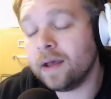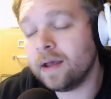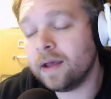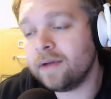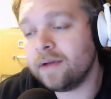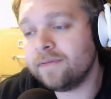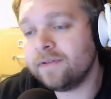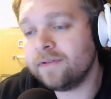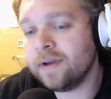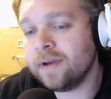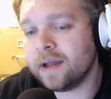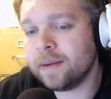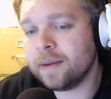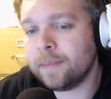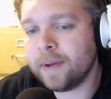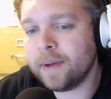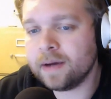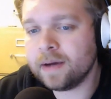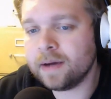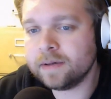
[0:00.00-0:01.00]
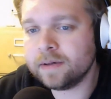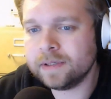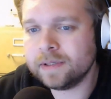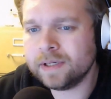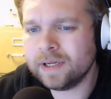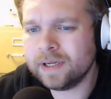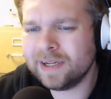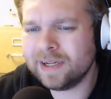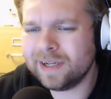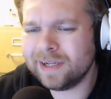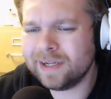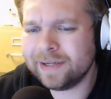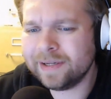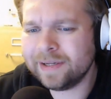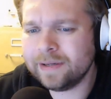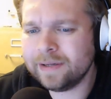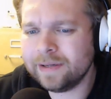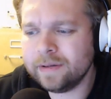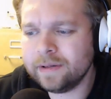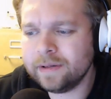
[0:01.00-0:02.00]
I've got about
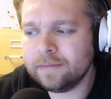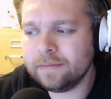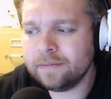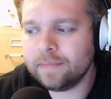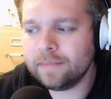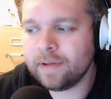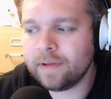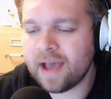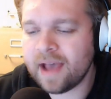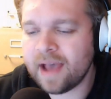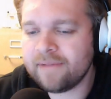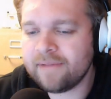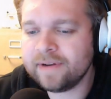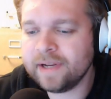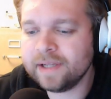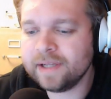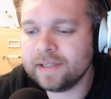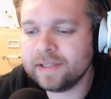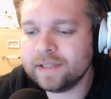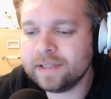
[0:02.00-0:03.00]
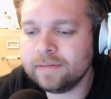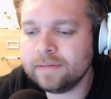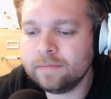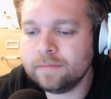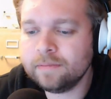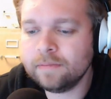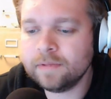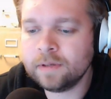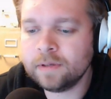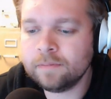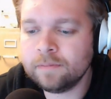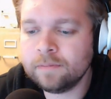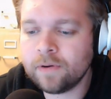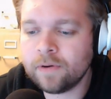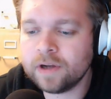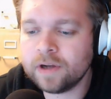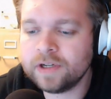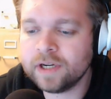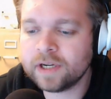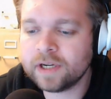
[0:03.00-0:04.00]
half a dozen
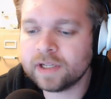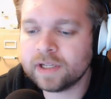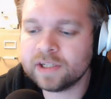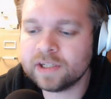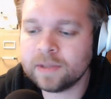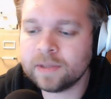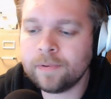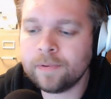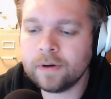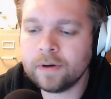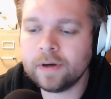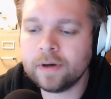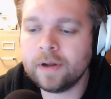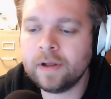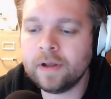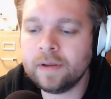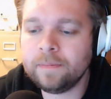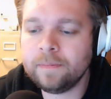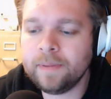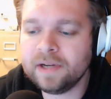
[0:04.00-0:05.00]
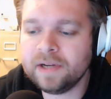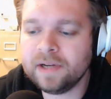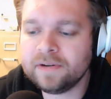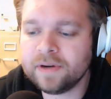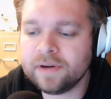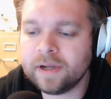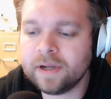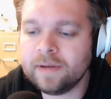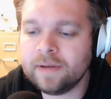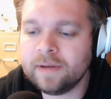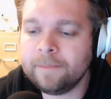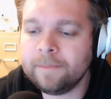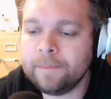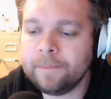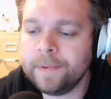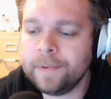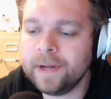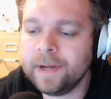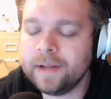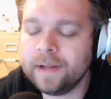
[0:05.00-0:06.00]
projects I support on Patreon,
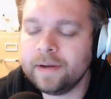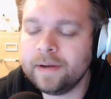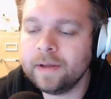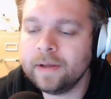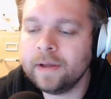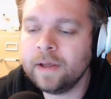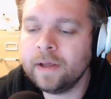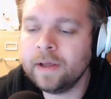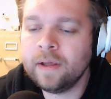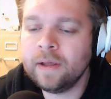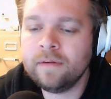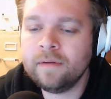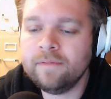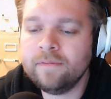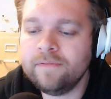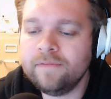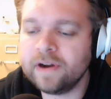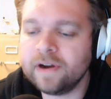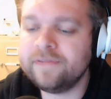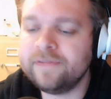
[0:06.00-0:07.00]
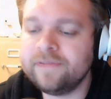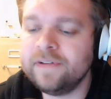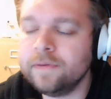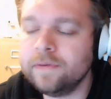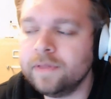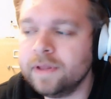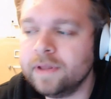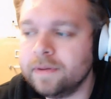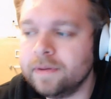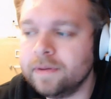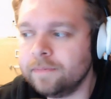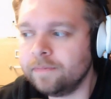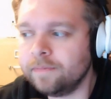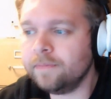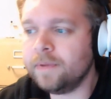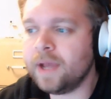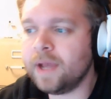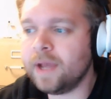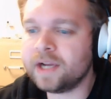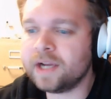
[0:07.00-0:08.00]
but very few of them
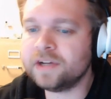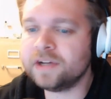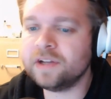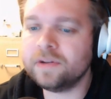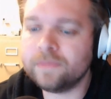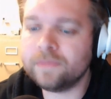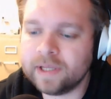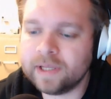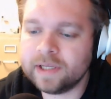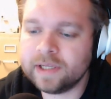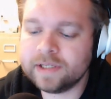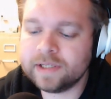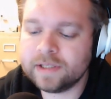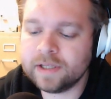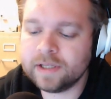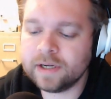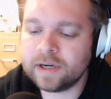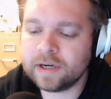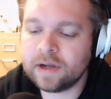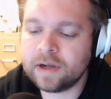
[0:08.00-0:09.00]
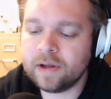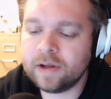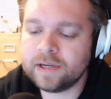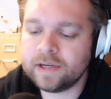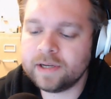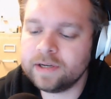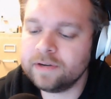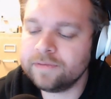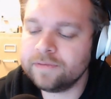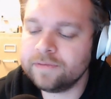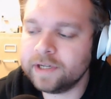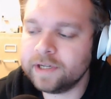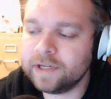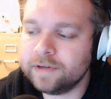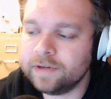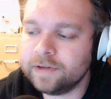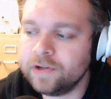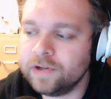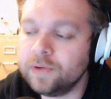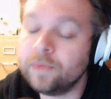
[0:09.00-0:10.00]
actually release their content over
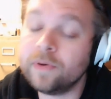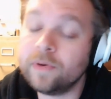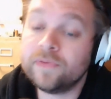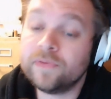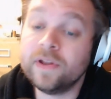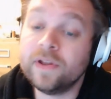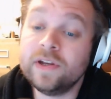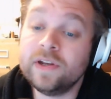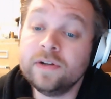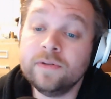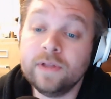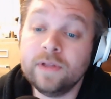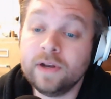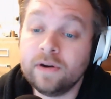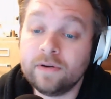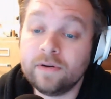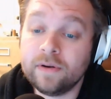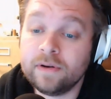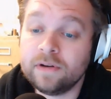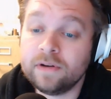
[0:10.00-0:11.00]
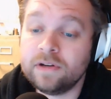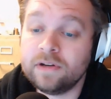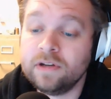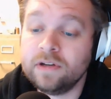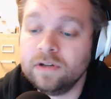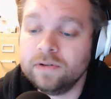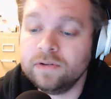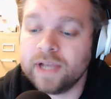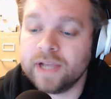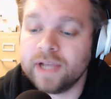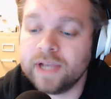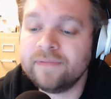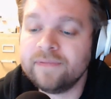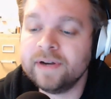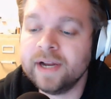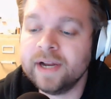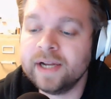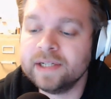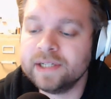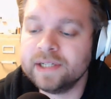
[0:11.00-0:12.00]
YouTube, or if they do, they don't use
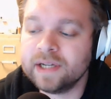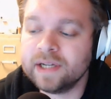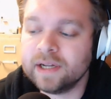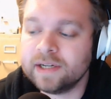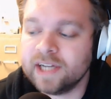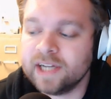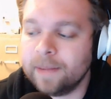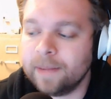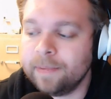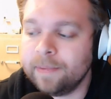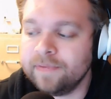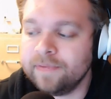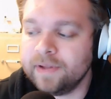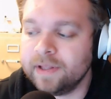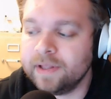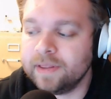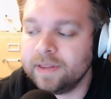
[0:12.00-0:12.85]
advertising on top of it.